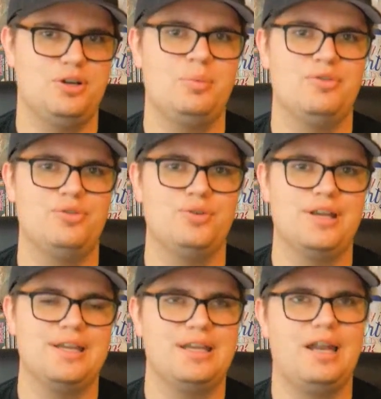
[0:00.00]

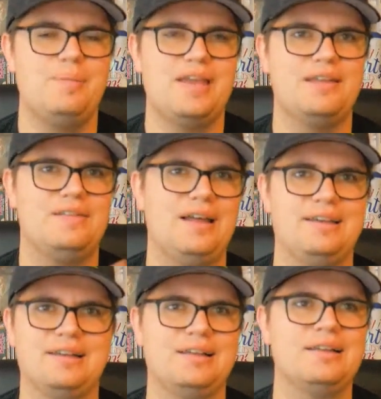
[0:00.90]
Mifune and kind of make it
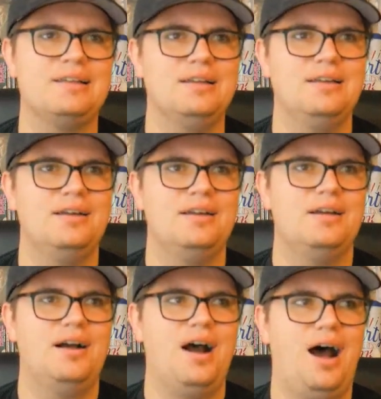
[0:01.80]
like
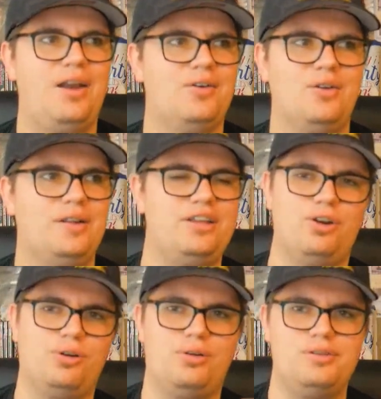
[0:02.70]
like
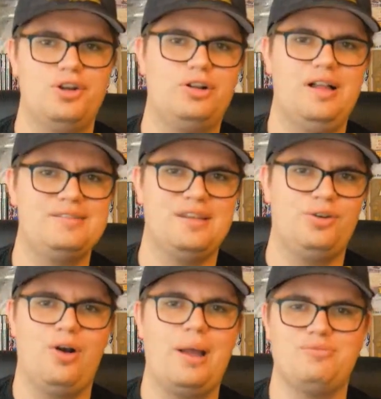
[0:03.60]
your classic
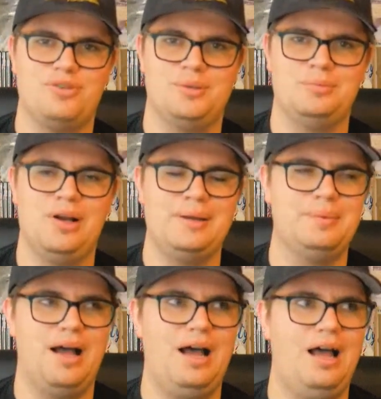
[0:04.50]
crime film, right?
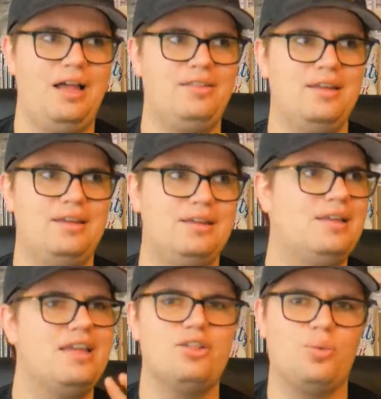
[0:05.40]
I think
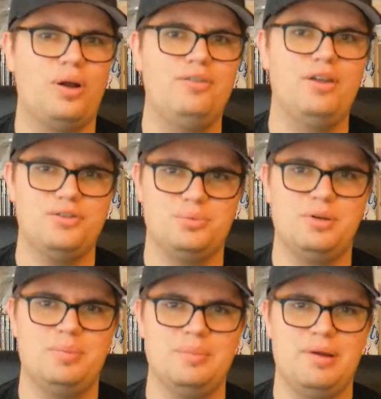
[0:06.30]
either one of those would
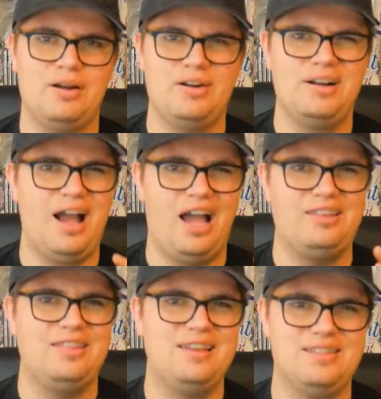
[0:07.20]
have been better. I
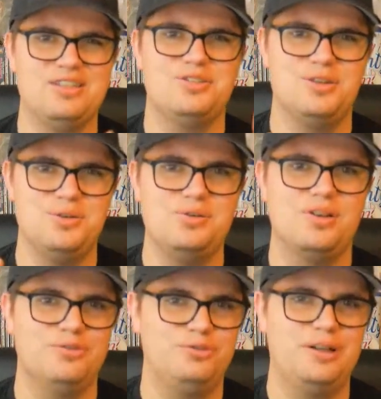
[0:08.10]
think the two
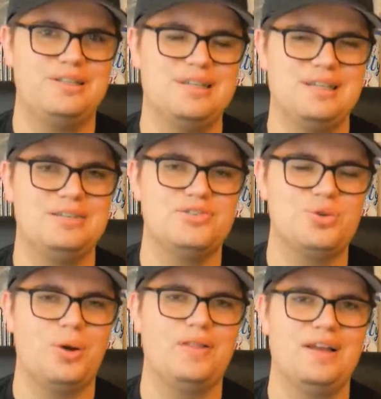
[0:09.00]
conflicting
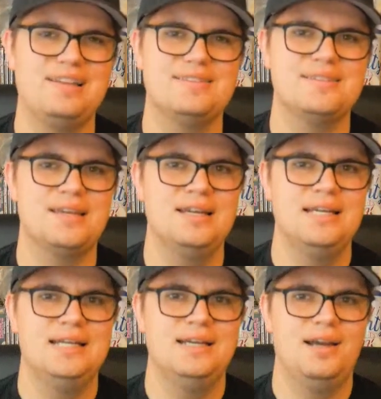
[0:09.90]
storylines
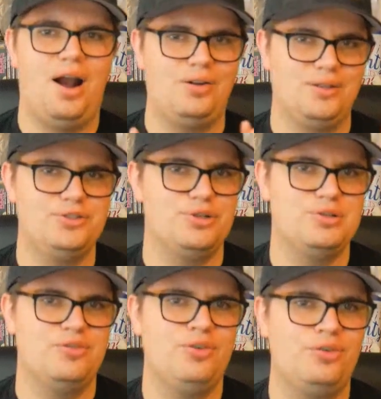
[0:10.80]
are a little too
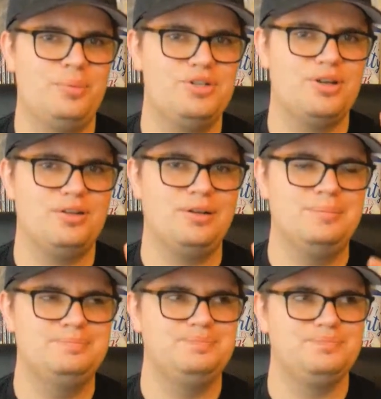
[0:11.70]
different from each other.
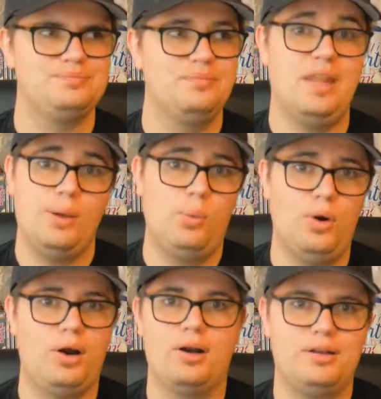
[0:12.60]
They
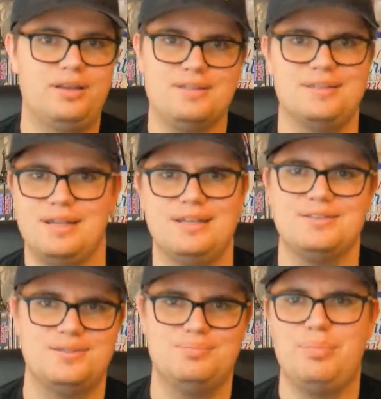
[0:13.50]
work because it
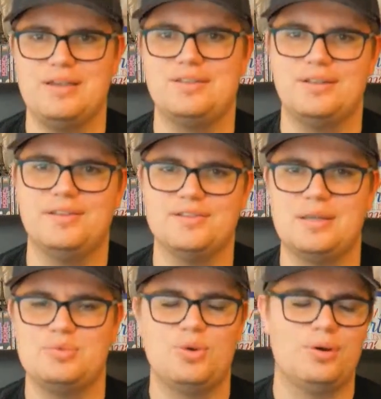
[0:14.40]
is basically the
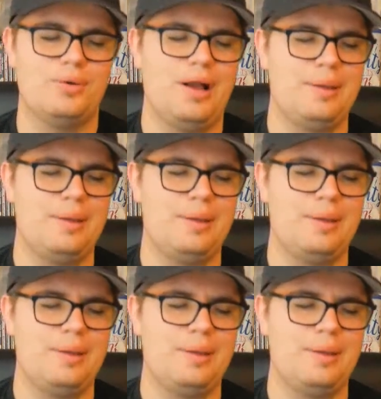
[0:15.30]
same story, right?